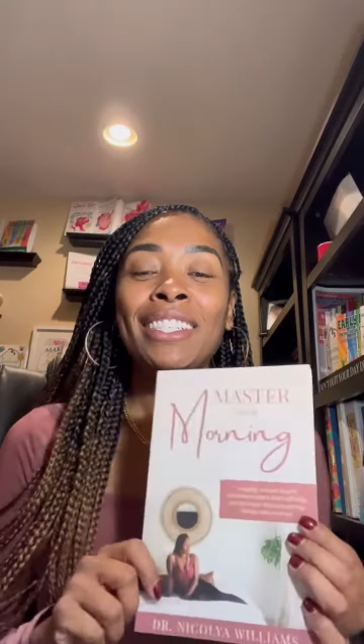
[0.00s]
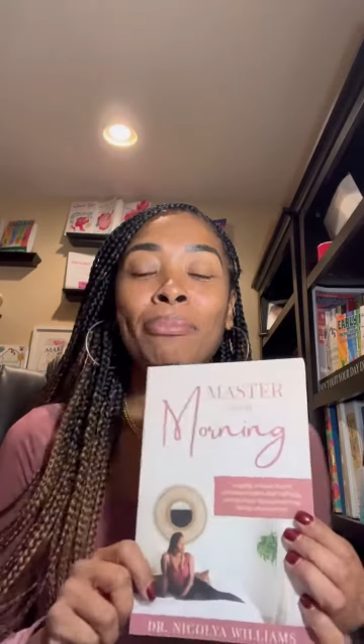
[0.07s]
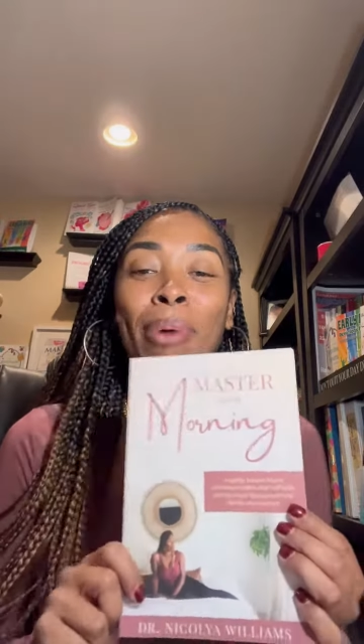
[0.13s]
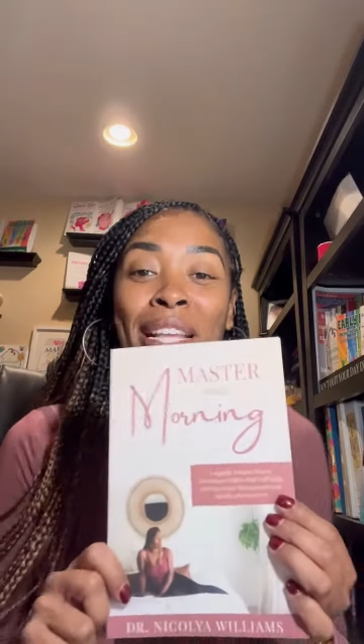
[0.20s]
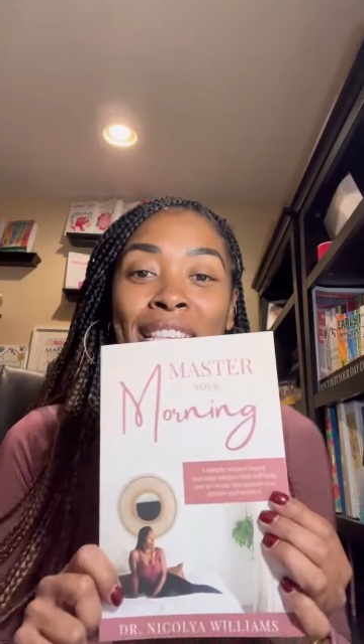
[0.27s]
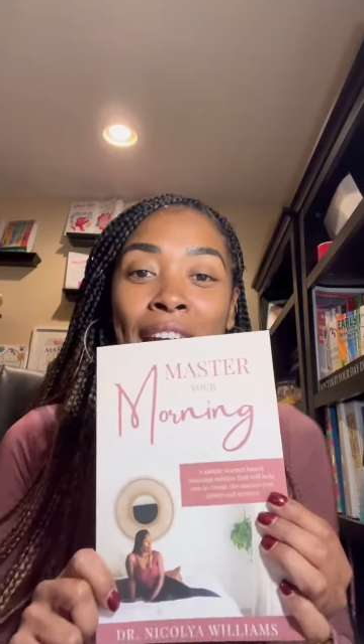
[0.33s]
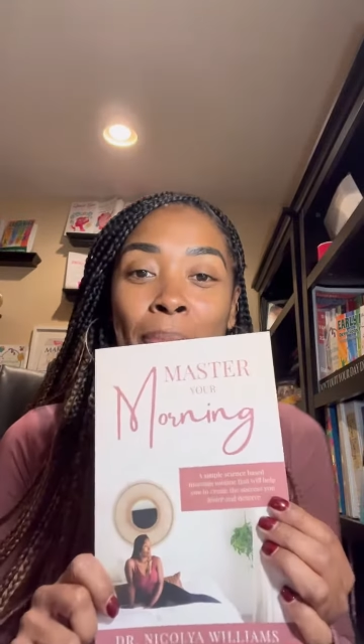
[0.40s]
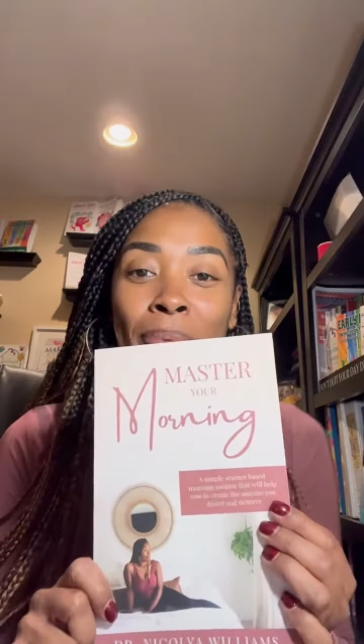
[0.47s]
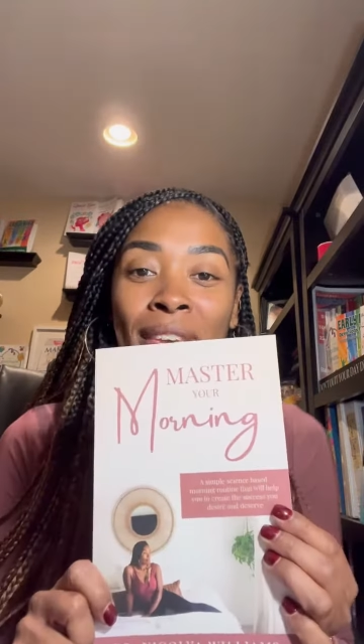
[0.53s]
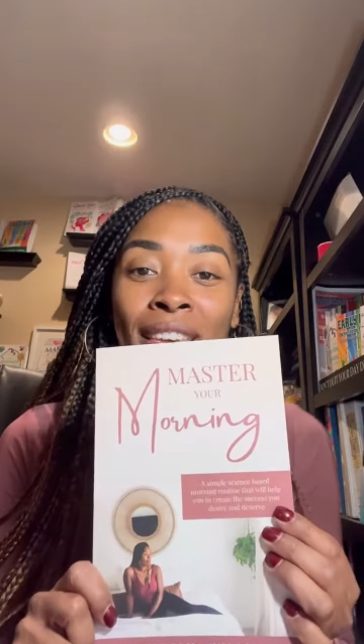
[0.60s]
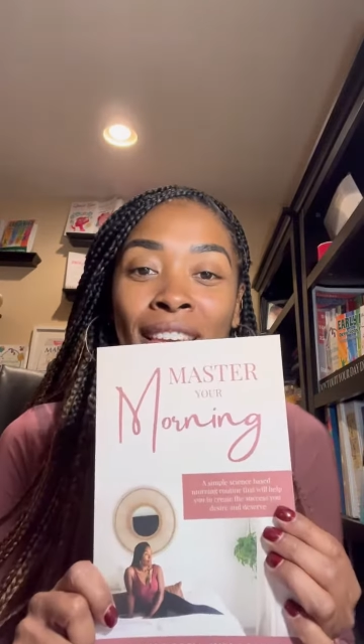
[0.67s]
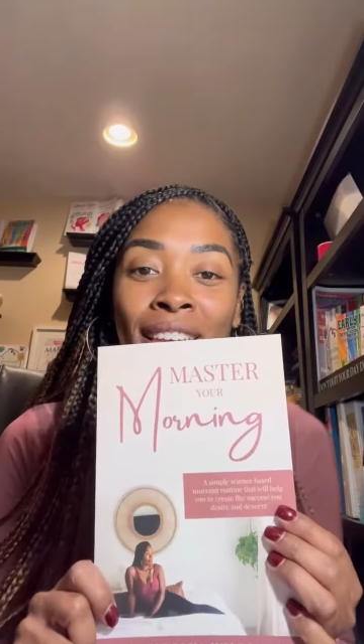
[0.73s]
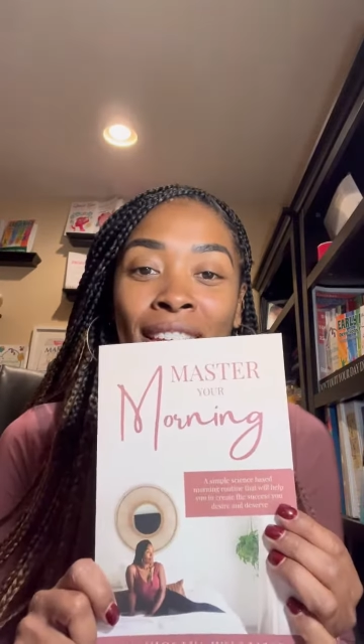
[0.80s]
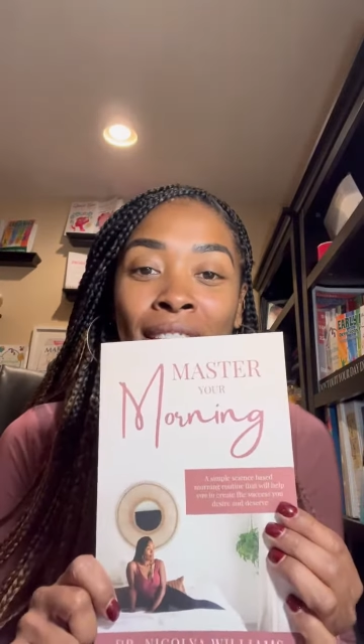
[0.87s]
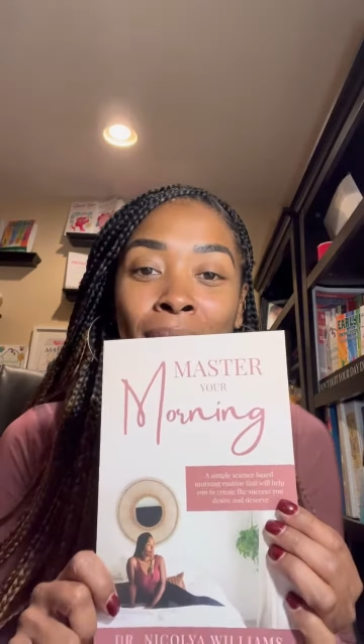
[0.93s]
by typing
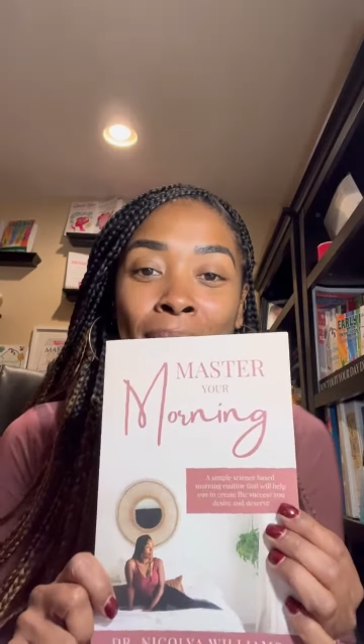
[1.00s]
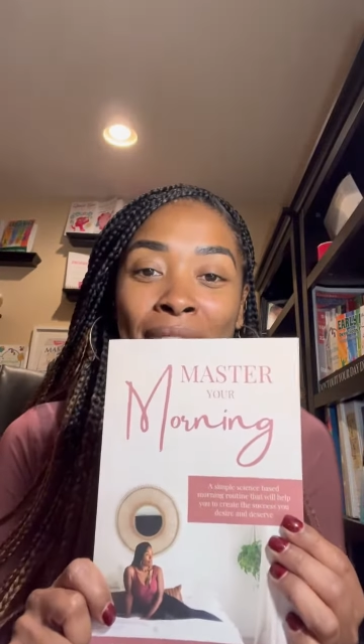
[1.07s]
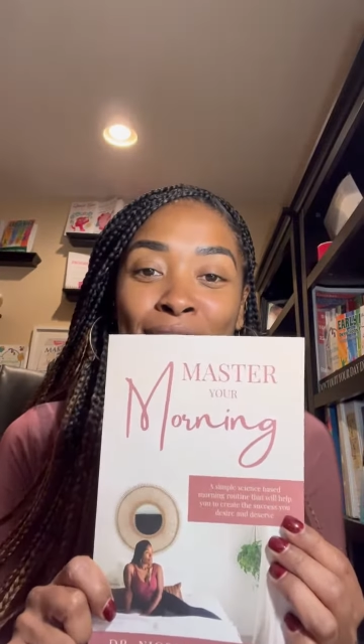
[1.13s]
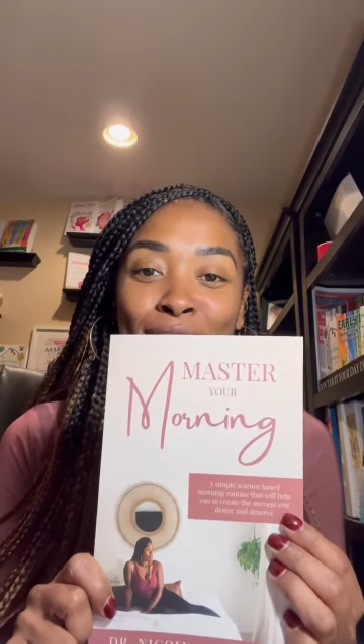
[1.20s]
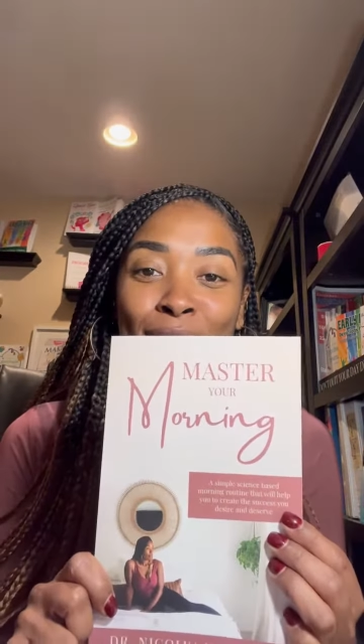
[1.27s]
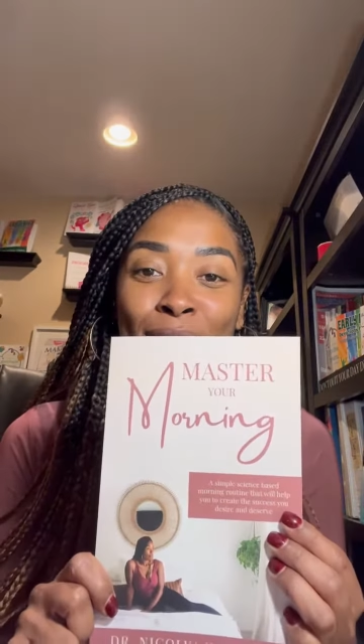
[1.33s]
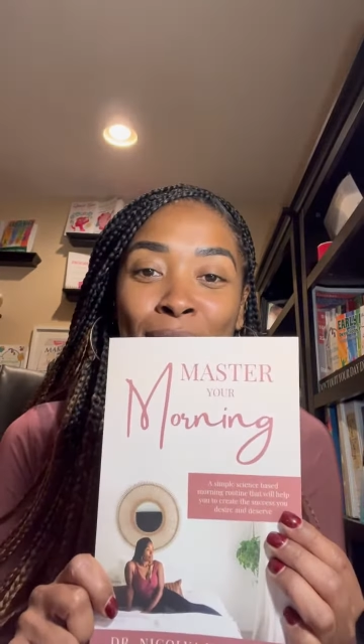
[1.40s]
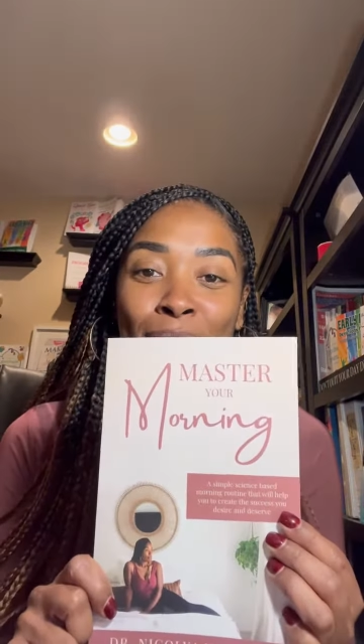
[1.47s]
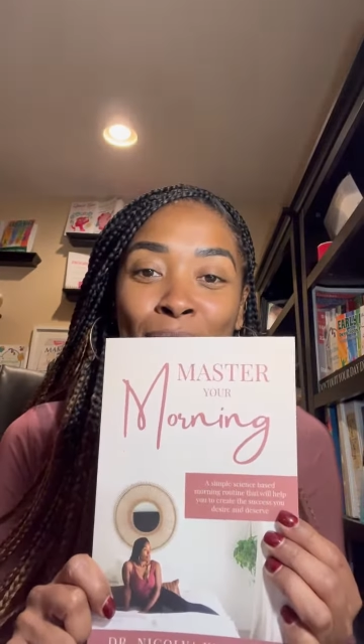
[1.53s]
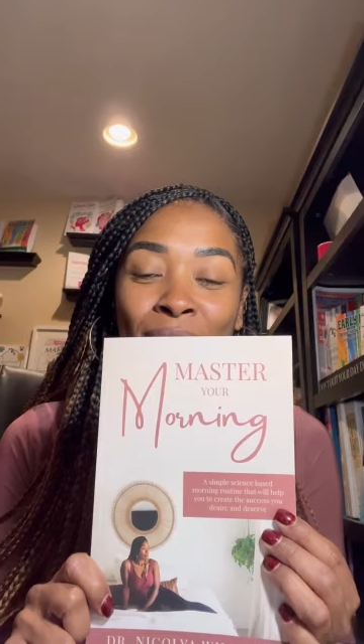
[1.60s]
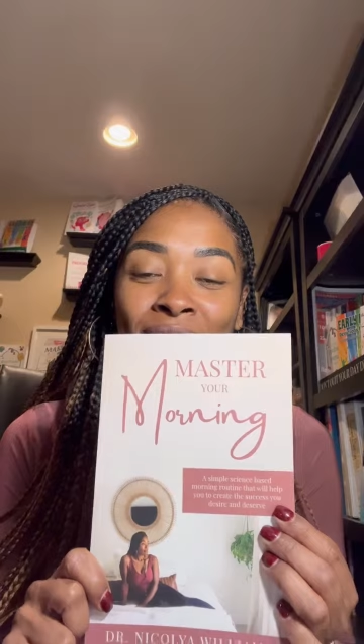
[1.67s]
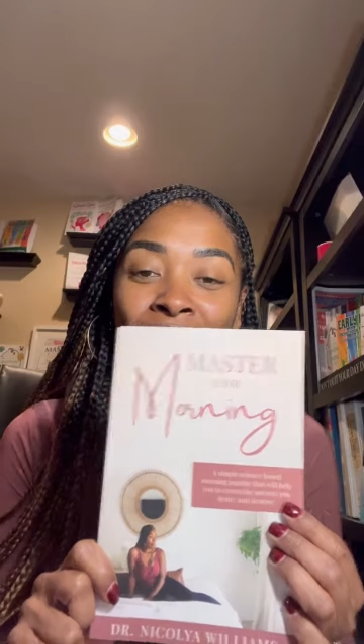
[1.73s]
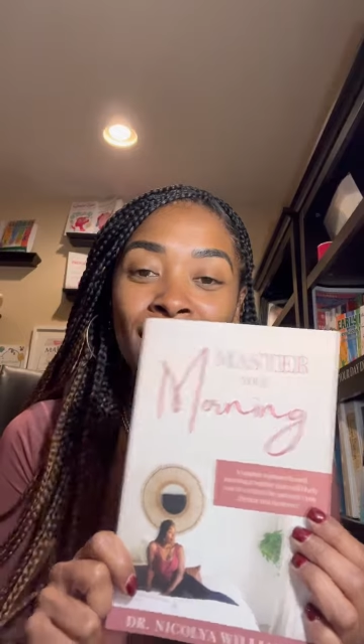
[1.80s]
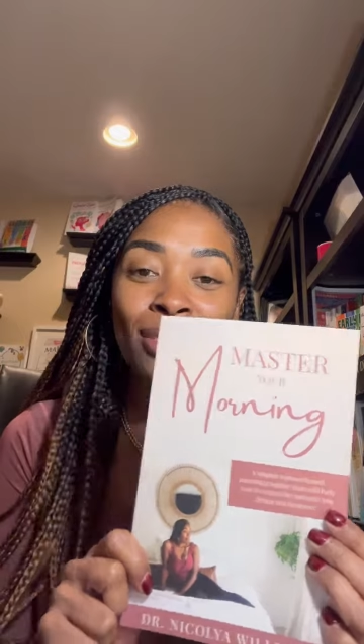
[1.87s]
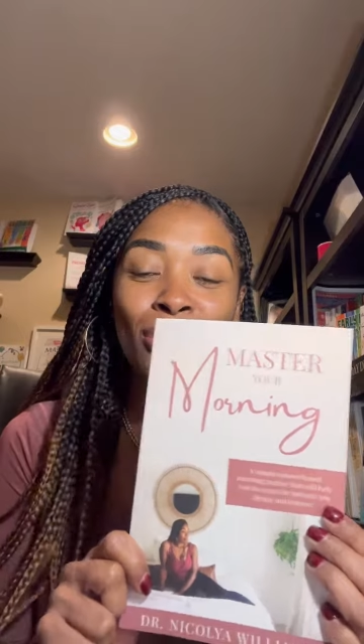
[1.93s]
in Master Your Morning,